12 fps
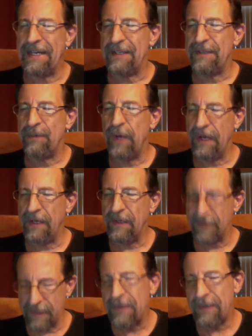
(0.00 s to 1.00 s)

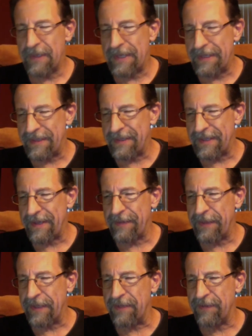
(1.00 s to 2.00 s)
Well, I
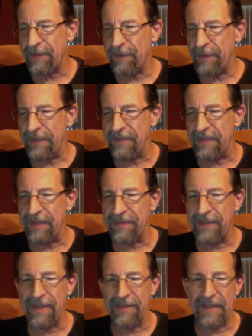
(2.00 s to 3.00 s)
think it's too easy to
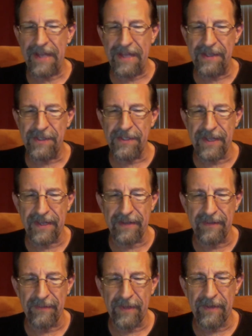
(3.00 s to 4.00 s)
say it's an age
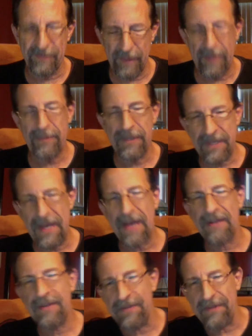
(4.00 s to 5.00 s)
thing because,
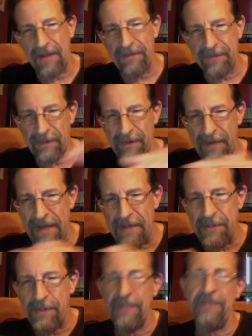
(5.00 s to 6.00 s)
testosterone
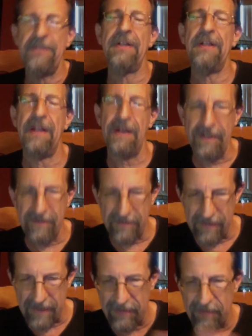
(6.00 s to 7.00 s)
naturally declines,
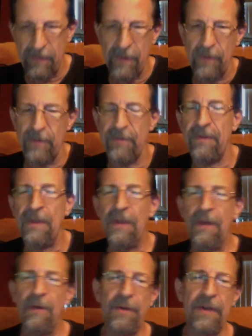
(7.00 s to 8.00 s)
and I suppose
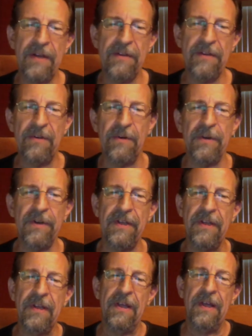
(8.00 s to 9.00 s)
we're not as
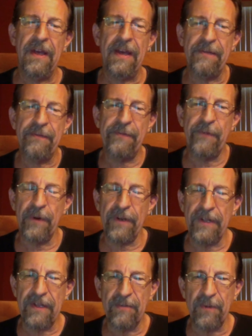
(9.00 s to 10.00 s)
horny at
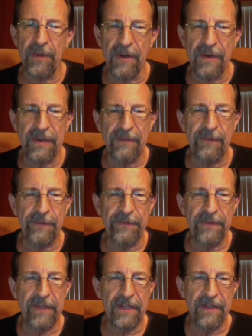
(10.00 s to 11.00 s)
40 as we are at
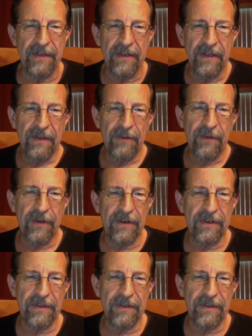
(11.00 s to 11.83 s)
15, where,